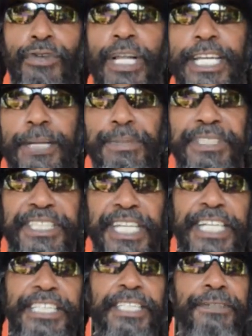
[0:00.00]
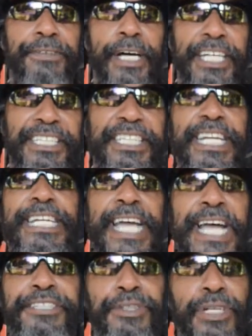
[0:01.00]
Really, the percentage of the city
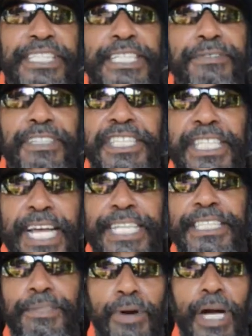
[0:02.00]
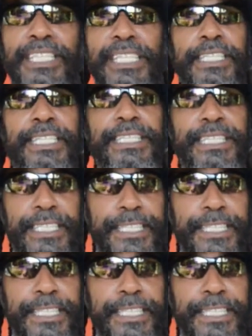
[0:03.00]
council has even changed in Washington, D.C.